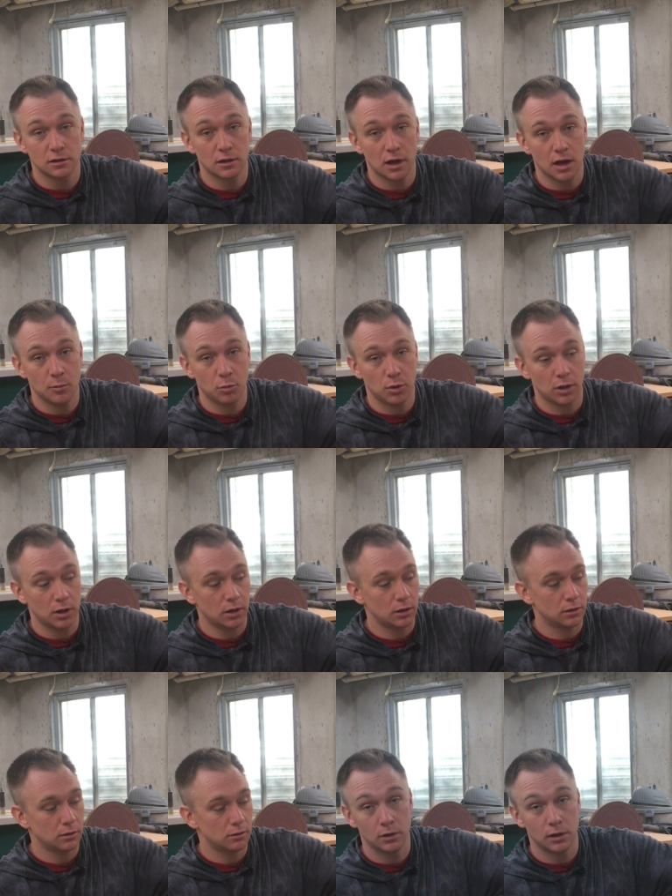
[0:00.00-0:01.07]

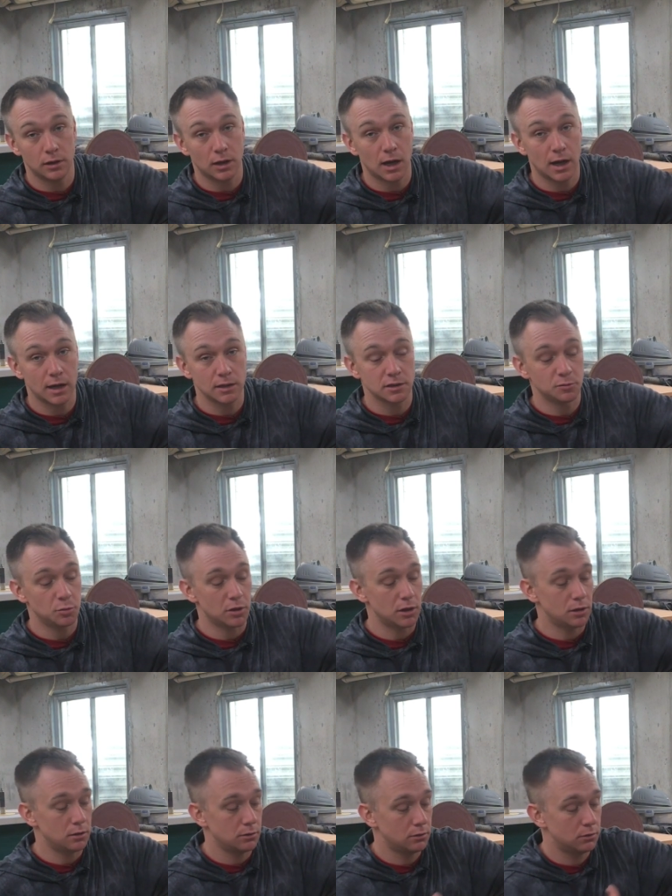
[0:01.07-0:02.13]
clamping in high speed.